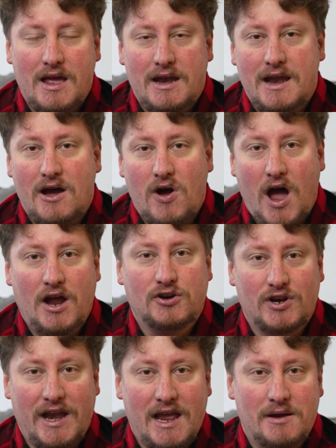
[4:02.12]
Now,
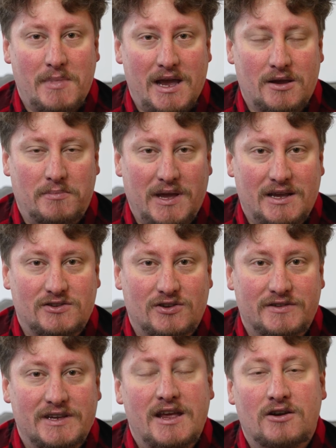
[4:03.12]
108
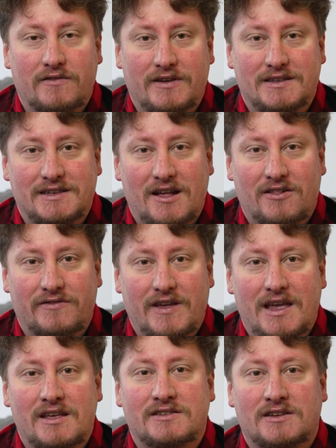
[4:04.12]
megapixels in of itself
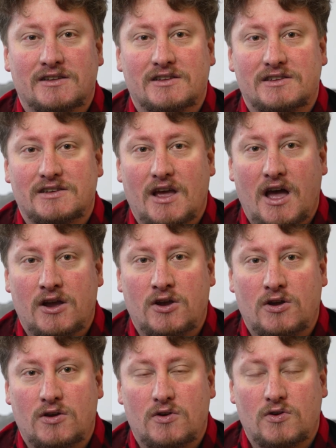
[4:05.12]
isn't a
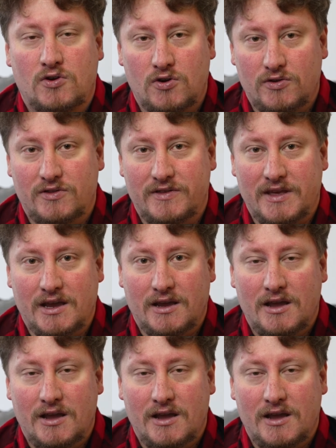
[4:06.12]
good thing.